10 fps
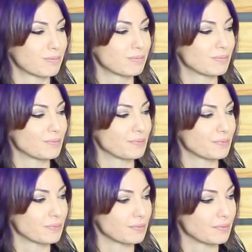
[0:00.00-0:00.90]

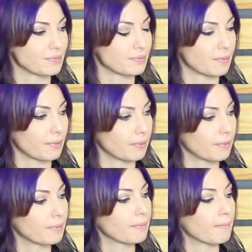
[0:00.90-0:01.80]

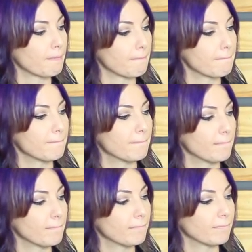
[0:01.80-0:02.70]

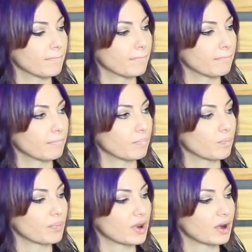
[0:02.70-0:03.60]

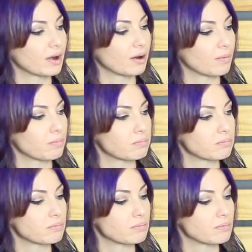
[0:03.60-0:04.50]

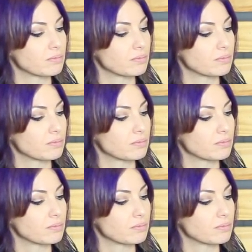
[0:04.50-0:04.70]
(not speaking)